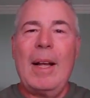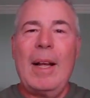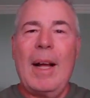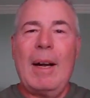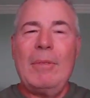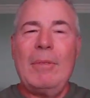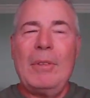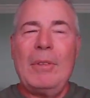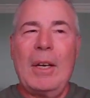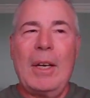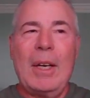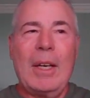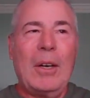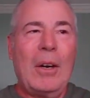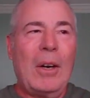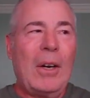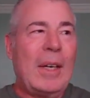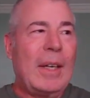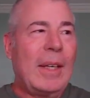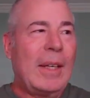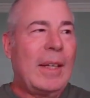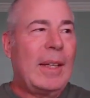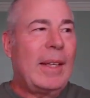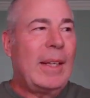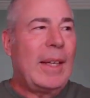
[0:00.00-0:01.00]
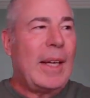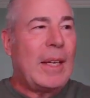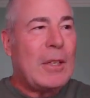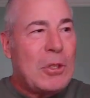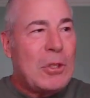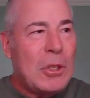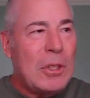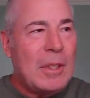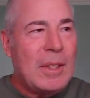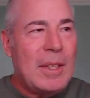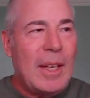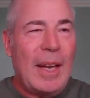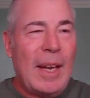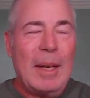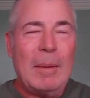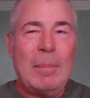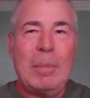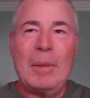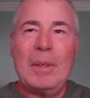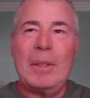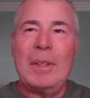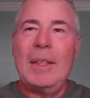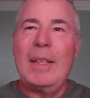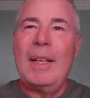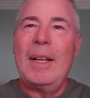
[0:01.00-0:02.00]
I've done it on a kitchen
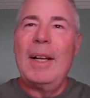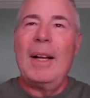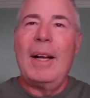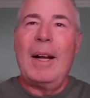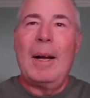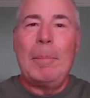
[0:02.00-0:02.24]
table,